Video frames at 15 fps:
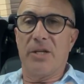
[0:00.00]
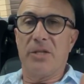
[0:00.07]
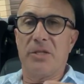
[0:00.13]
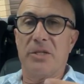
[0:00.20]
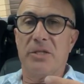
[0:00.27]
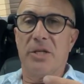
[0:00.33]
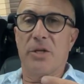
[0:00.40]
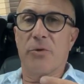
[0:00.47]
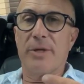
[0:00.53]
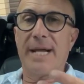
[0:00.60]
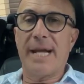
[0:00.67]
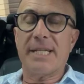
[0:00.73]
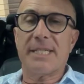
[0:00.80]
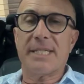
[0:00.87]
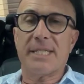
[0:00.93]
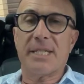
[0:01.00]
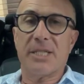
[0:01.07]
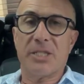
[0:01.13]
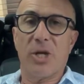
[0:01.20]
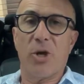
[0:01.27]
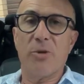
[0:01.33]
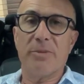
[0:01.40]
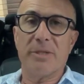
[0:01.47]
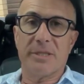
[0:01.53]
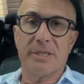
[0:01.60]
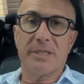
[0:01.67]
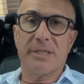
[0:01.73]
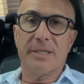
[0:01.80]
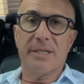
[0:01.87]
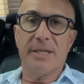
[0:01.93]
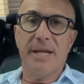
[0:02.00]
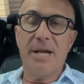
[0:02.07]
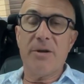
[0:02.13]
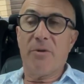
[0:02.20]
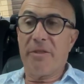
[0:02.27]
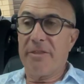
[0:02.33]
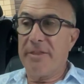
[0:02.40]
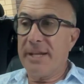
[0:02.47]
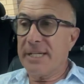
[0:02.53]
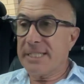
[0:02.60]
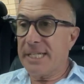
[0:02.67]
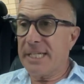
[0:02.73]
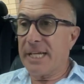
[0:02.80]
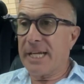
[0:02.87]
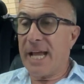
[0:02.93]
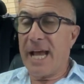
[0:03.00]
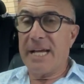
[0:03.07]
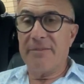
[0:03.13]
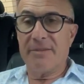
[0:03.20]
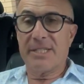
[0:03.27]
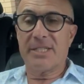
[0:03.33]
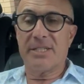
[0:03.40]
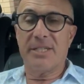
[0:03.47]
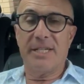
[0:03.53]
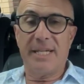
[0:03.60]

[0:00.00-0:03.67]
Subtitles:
you create scotomas, and there are things that you can't even see,